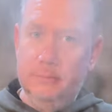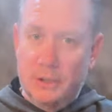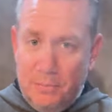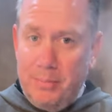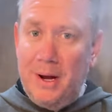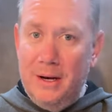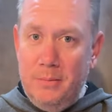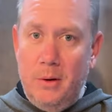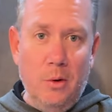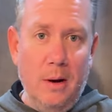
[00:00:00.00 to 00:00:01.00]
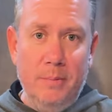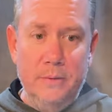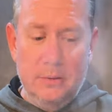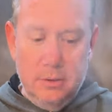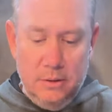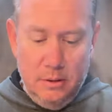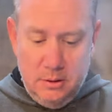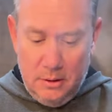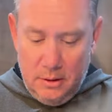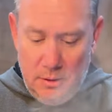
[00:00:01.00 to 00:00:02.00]
This is body by Whoppers.
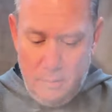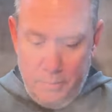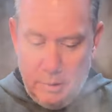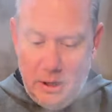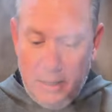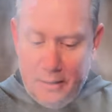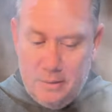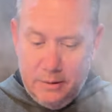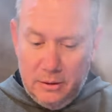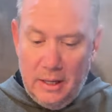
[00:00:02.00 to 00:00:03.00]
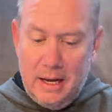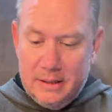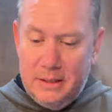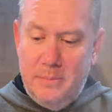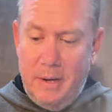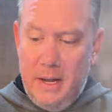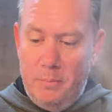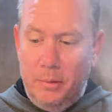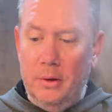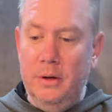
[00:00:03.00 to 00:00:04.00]
But like the last time I
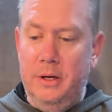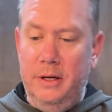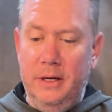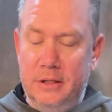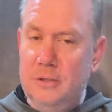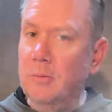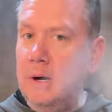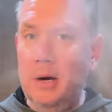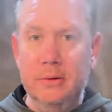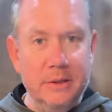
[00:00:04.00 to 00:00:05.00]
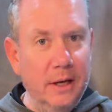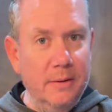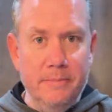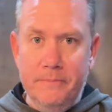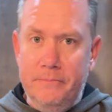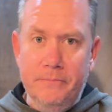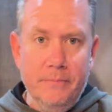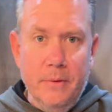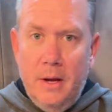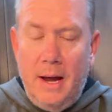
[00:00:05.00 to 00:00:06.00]
had Burger King, I swear I was like,
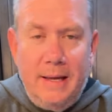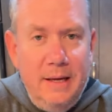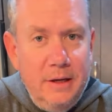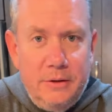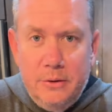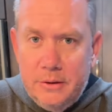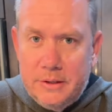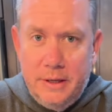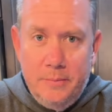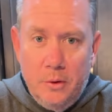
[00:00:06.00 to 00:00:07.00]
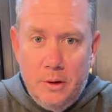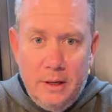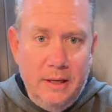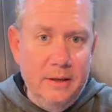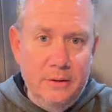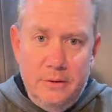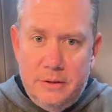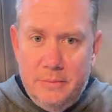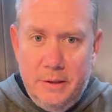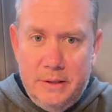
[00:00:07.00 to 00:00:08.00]
I can't do this anymore. I can't do
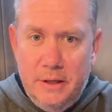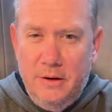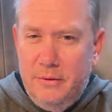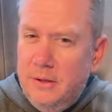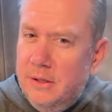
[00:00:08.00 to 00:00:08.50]
this to myself.